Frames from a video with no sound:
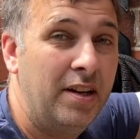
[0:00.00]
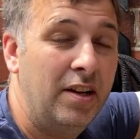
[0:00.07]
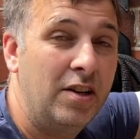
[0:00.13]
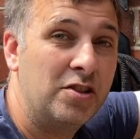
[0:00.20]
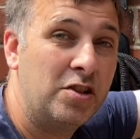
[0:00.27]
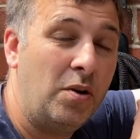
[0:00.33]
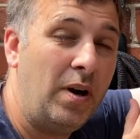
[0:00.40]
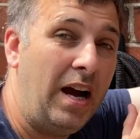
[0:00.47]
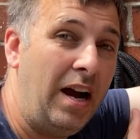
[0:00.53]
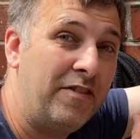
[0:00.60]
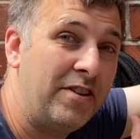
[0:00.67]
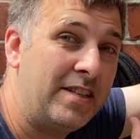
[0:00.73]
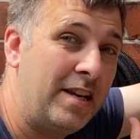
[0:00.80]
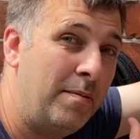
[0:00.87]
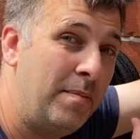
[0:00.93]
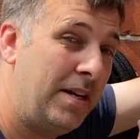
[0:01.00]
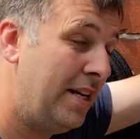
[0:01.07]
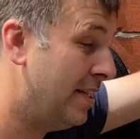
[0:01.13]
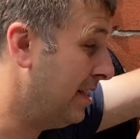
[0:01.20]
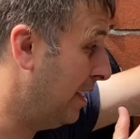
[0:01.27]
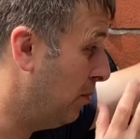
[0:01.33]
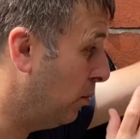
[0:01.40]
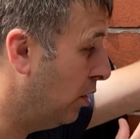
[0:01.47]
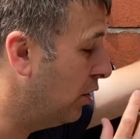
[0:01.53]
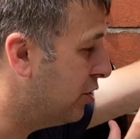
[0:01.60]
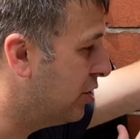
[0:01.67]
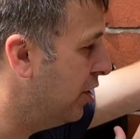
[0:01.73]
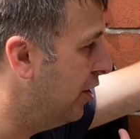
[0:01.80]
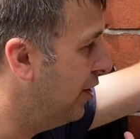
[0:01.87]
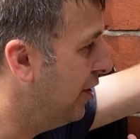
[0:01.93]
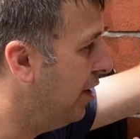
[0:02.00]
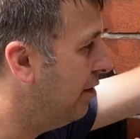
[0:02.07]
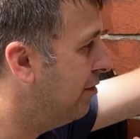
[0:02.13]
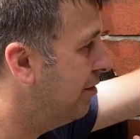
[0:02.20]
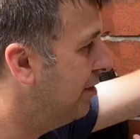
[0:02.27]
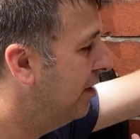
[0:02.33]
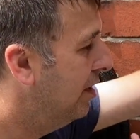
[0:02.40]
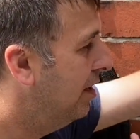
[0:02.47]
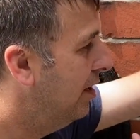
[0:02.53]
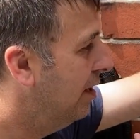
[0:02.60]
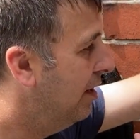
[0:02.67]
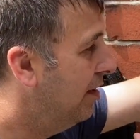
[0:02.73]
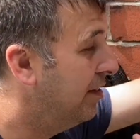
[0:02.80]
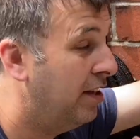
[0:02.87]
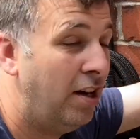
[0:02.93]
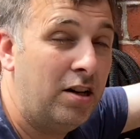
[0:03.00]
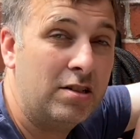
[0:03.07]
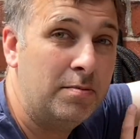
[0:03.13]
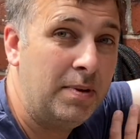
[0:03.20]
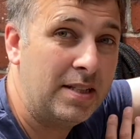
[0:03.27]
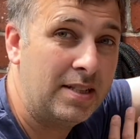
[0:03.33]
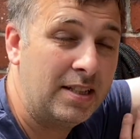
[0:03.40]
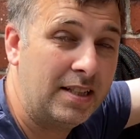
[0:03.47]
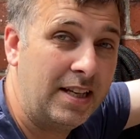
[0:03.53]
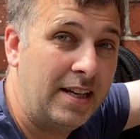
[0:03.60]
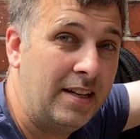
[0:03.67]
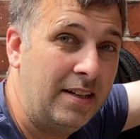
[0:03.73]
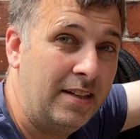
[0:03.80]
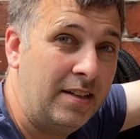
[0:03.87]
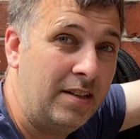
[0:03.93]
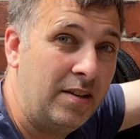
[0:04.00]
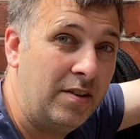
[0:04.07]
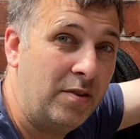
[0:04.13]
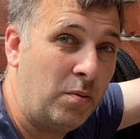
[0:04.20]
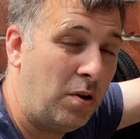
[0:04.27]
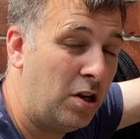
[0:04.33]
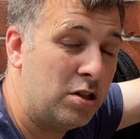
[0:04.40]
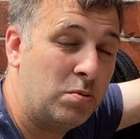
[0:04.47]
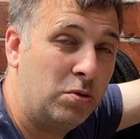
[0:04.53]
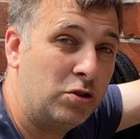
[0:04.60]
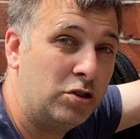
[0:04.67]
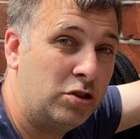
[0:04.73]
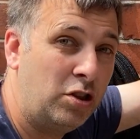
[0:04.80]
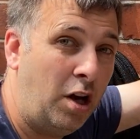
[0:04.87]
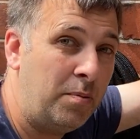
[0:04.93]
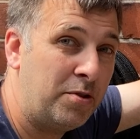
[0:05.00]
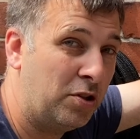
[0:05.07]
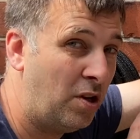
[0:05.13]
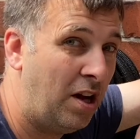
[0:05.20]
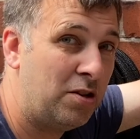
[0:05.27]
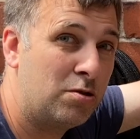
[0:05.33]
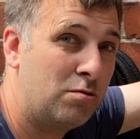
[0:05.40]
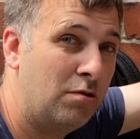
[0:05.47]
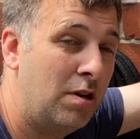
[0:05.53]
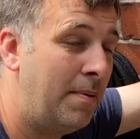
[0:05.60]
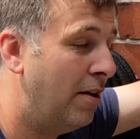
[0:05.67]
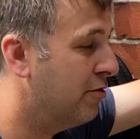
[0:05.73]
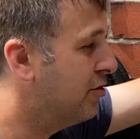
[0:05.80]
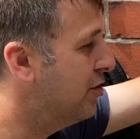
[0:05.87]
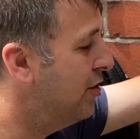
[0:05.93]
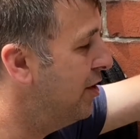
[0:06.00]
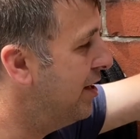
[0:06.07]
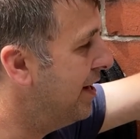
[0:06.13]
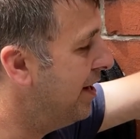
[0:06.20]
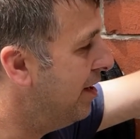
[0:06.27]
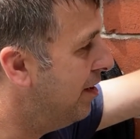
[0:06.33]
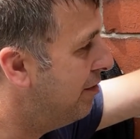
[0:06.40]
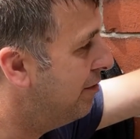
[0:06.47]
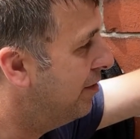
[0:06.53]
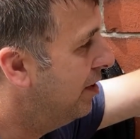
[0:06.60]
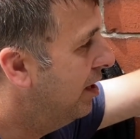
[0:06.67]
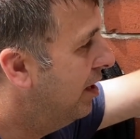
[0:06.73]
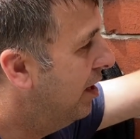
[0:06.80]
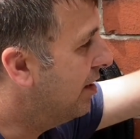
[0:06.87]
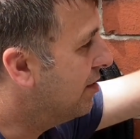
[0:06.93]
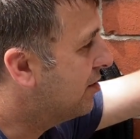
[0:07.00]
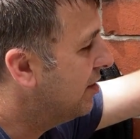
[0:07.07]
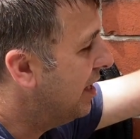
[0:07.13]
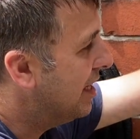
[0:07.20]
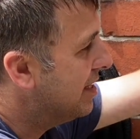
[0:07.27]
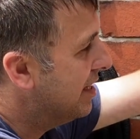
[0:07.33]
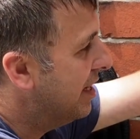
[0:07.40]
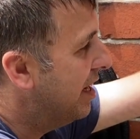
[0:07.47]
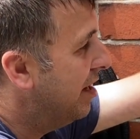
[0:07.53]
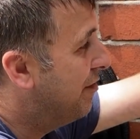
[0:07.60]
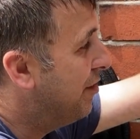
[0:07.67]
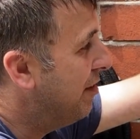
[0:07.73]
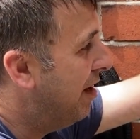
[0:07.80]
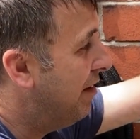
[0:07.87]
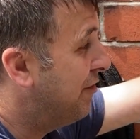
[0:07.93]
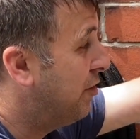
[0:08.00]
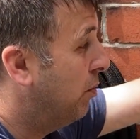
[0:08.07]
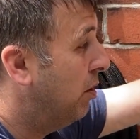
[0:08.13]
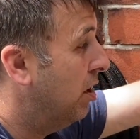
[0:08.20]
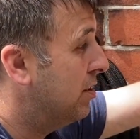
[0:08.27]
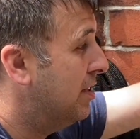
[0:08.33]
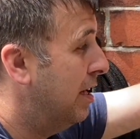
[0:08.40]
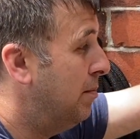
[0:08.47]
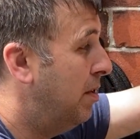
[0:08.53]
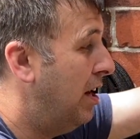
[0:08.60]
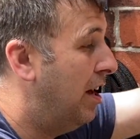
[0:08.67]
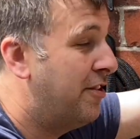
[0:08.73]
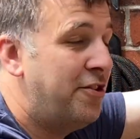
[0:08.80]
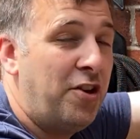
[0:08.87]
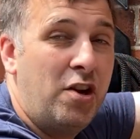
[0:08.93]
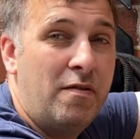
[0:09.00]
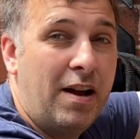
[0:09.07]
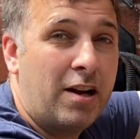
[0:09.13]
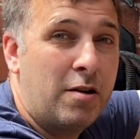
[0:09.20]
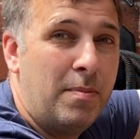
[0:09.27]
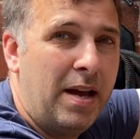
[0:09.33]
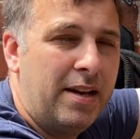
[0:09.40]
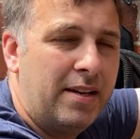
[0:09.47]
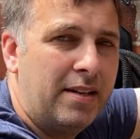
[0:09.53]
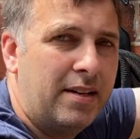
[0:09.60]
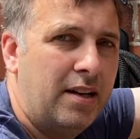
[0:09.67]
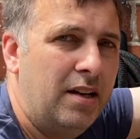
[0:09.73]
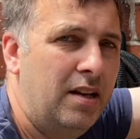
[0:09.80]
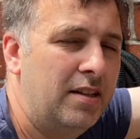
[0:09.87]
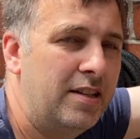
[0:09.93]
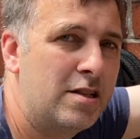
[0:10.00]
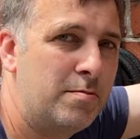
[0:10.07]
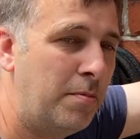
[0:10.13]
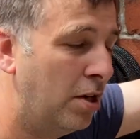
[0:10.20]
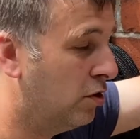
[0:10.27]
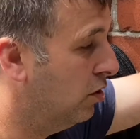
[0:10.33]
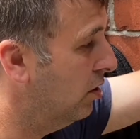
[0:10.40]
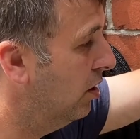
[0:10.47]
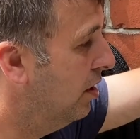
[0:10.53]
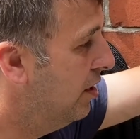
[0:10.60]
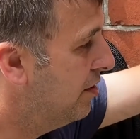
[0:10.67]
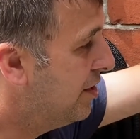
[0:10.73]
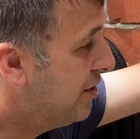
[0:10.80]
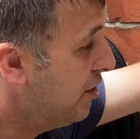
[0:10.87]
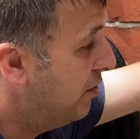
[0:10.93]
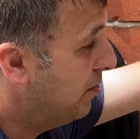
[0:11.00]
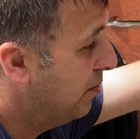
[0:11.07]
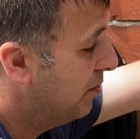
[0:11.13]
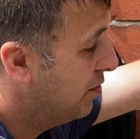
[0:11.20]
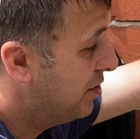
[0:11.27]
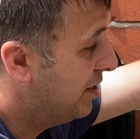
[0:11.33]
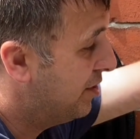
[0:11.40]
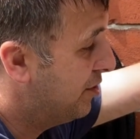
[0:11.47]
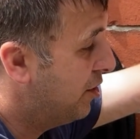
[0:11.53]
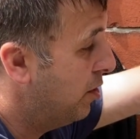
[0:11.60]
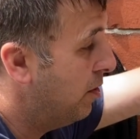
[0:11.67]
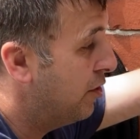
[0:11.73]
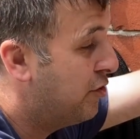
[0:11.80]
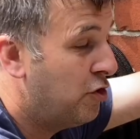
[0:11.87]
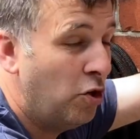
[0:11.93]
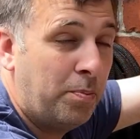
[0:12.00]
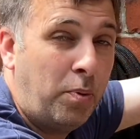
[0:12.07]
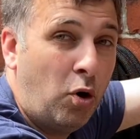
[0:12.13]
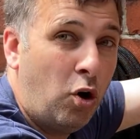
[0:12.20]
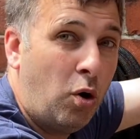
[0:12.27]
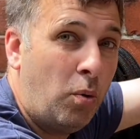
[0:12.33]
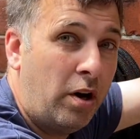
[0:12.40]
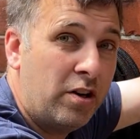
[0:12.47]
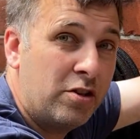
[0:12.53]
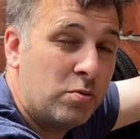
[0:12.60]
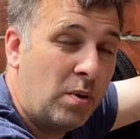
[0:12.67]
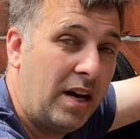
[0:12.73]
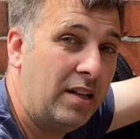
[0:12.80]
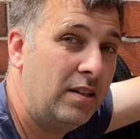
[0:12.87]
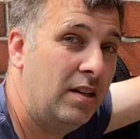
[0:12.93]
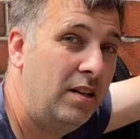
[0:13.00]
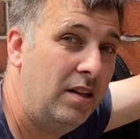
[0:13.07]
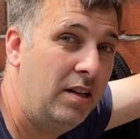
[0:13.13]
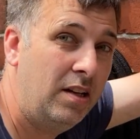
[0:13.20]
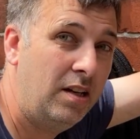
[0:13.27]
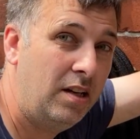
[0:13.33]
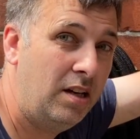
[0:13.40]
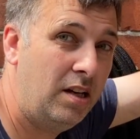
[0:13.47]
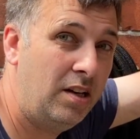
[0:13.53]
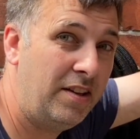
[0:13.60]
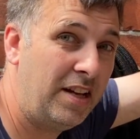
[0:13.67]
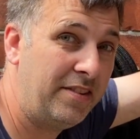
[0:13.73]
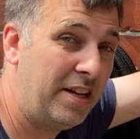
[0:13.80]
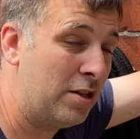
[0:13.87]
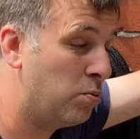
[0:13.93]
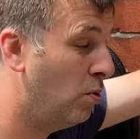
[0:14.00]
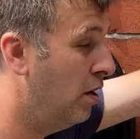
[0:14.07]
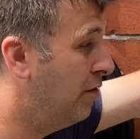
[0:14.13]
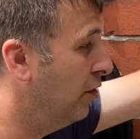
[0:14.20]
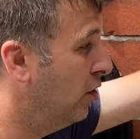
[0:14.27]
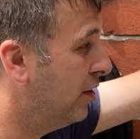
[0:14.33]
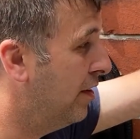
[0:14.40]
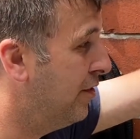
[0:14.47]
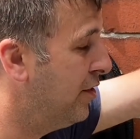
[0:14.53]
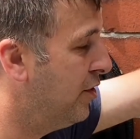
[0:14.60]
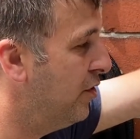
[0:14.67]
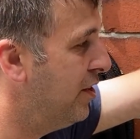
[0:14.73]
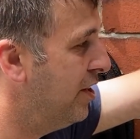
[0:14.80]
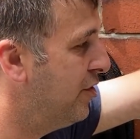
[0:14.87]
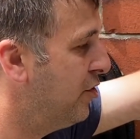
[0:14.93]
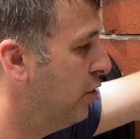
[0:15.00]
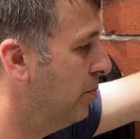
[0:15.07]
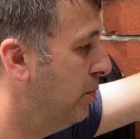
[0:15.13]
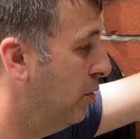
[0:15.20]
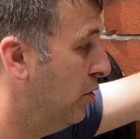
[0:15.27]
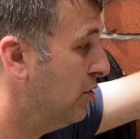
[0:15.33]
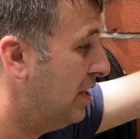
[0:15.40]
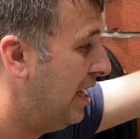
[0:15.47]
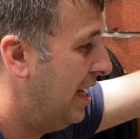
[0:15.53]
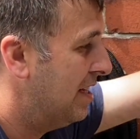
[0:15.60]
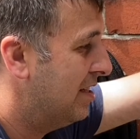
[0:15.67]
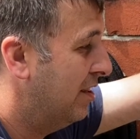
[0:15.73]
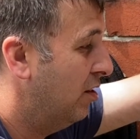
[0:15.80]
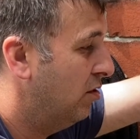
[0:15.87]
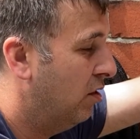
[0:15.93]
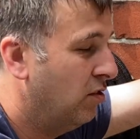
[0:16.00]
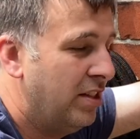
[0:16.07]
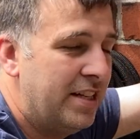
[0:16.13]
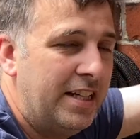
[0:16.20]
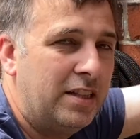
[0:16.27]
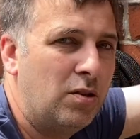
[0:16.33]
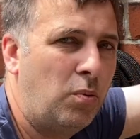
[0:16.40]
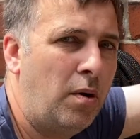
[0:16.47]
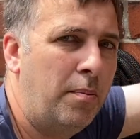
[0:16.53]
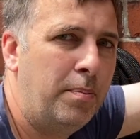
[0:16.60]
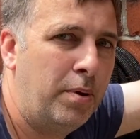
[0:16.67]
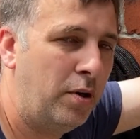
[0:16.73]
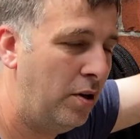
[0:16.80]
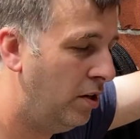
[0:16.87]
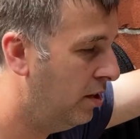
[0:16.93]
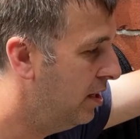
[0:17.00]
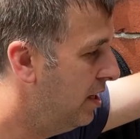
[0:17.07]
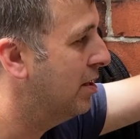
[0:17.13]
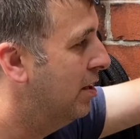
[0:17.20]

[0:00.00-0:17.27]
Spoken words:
So after 10 minutes, it will turn off, and it automatically, the water will stop. So I don't have to worry about turning it off. So that's it. If you're after a water timer, I do recommend this model. They do a dual port one as well. That's worth a look if you do need dual ports. I actually only need the 1 port.